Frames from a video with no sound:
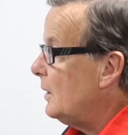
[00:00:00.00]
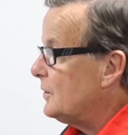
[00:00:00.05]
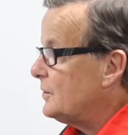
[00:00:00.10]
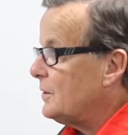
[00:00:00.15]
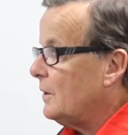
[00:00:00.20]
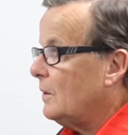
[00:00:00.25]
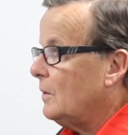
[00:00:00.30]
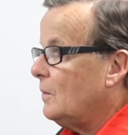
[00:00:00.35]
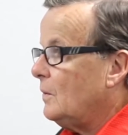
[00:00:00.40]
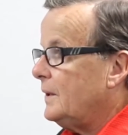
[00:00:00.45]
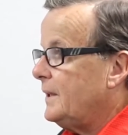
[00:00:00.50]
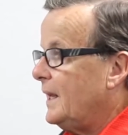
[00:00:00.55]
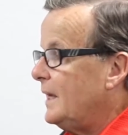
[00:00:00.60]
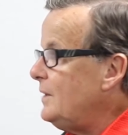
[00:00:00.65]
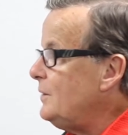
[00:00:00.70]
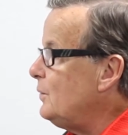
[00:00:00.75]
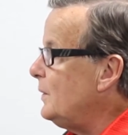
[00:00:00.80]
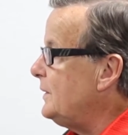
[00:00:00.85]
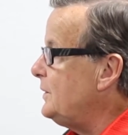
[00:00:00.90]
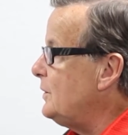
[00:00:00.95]
So
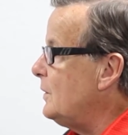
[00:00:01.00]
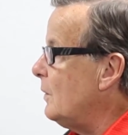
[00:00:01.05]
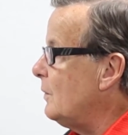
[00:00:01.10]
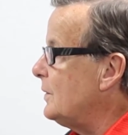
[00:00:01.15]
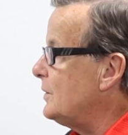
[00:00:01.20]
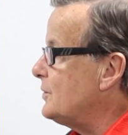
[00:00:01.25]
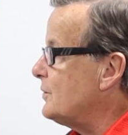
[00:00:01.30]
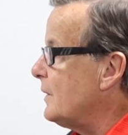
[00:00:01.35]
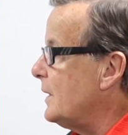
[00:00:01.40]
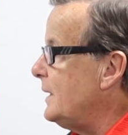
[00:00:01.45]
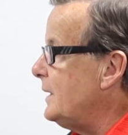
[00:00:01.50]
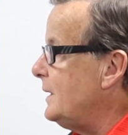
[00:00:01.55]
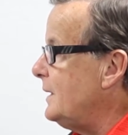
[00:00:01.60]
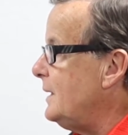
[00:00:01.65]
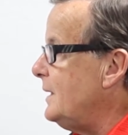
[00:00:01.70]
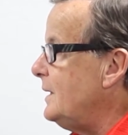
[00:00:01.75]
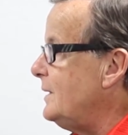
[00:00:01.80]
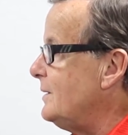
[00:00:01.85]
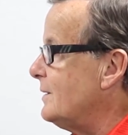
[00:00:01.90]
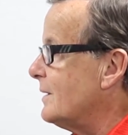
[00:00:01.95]
then when you go to trade it
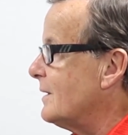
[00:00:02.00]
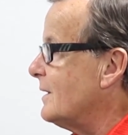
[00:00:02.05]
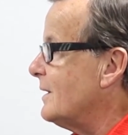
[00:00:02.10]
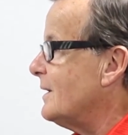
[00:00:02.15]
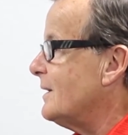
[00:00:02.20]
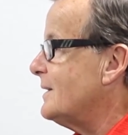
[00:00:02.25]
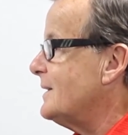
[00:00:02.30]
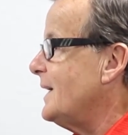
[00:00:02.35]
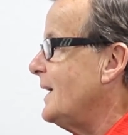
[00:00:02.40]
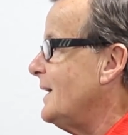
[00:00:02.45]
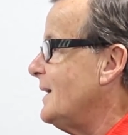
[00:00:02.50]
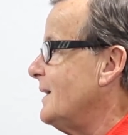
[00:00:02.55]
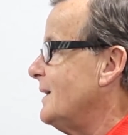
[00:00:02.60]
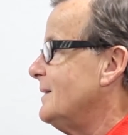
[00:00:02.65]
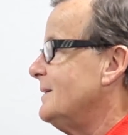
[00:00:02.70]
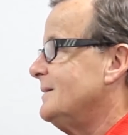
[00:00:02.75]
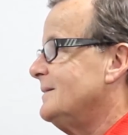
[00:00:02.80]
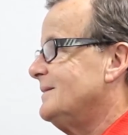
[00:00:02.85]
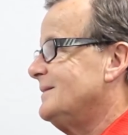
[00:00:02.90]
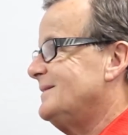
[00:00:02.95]
in, you're going to take
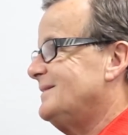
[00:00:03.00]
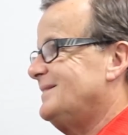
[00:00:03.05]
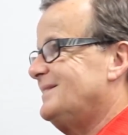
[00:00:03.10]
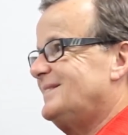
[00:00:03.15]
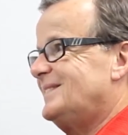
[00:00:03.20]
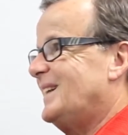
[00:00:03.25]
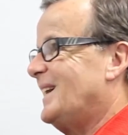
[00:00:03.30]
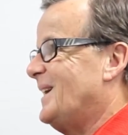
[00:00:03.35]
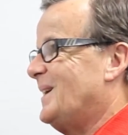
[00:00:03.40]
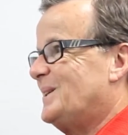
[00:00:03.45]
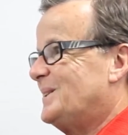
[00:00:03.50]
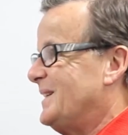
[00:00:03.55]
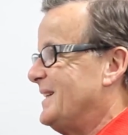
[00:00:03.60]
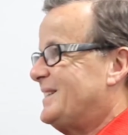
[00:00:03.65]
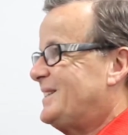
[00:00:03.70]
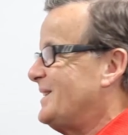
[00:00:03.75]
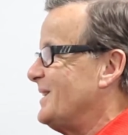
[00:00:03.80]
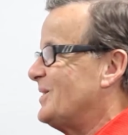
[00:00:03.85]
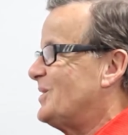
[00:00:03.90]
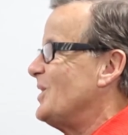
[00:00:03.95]
it, oh, and
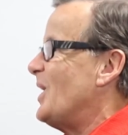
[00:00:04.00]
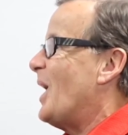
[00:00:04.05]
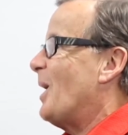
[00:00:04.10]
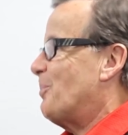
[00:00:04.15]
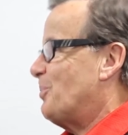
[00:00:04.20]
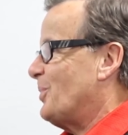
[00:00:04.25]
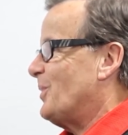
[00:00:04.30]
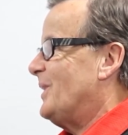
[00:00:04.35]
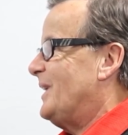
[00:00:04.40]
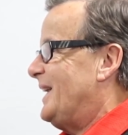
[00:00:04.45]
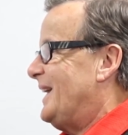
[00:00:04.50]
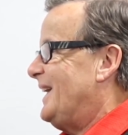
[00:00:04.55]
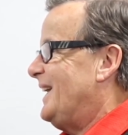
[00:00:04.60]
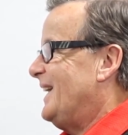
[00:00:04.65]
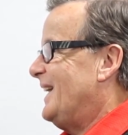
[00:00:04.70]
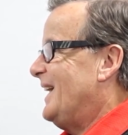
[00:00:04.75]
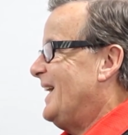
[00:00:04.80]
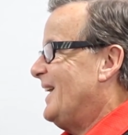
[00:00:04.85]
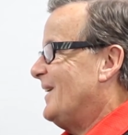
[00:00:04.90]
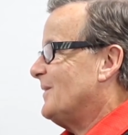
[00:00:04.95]
it's just not pretty.
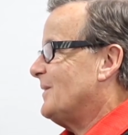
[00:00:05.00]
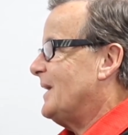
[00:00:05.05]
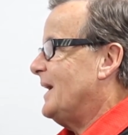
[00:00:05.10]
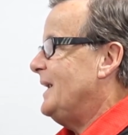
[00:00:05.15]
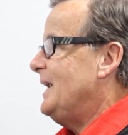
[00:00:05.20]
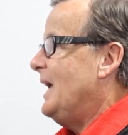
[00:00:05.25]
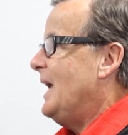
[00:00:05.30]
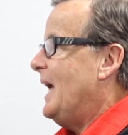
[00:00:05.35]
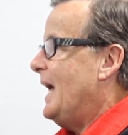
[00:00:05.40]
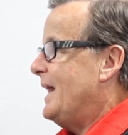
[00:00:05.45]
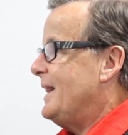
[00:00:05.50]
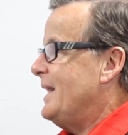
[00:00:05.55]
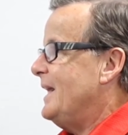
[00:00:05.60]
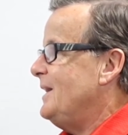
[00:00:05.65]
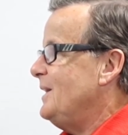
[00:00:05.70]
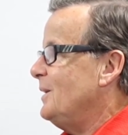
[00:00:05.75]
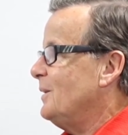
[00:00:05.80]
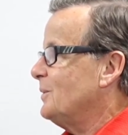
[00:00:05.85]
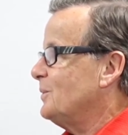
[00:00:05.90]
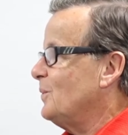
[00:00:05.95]
Yeah. Right? Yeah. And
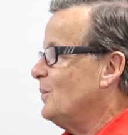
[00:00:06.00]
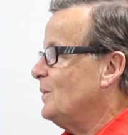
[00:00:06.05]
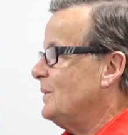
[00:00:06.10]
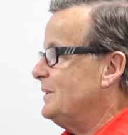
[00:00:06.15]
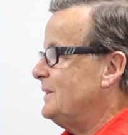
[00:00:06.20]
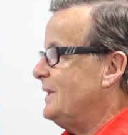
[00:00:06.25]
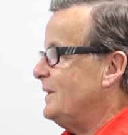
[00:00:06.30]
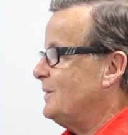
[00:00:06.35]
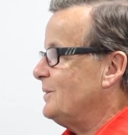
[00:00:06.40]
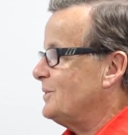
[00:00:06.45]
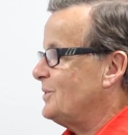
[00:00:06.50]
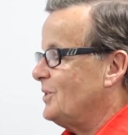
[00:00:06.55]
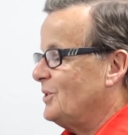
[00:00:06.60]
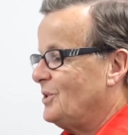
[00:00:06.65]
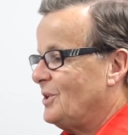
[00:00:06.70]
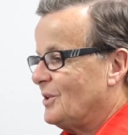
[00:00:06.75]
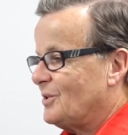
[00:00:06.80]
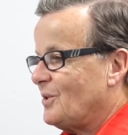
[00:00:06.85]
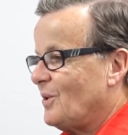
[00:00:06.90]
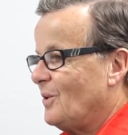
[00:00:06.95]
then they'll
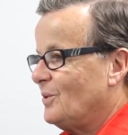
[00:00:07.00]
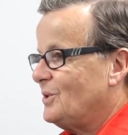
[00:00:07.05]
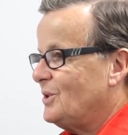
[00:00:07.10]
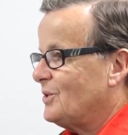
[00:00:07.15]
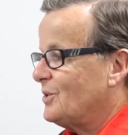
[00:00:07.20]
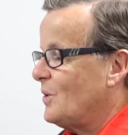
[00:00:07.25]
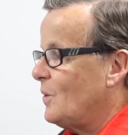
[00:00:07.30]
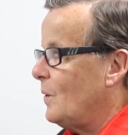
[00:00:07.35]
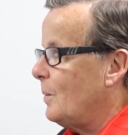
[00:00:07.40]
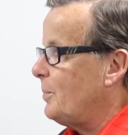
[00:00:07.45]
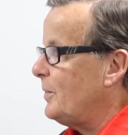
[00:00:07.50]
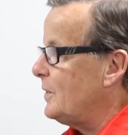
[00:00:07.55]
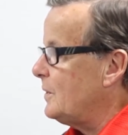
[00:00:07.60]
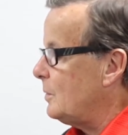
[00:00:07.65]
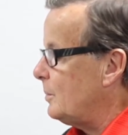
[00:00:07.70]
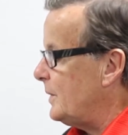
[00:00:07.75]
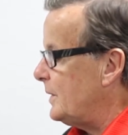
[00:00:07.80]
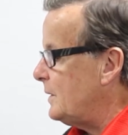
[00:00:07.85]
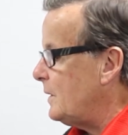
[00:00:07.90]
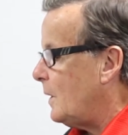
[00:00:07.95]
suggest, oh, just go up a
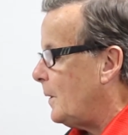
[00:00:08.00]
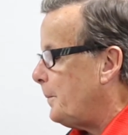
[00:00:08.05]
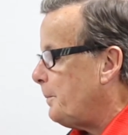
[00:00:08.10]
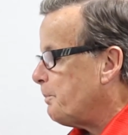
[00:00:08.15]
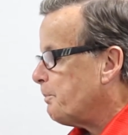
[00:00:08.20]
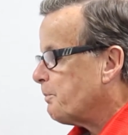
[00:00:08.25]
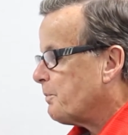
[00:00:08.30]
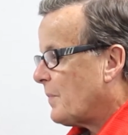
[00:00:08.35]
little bit. No.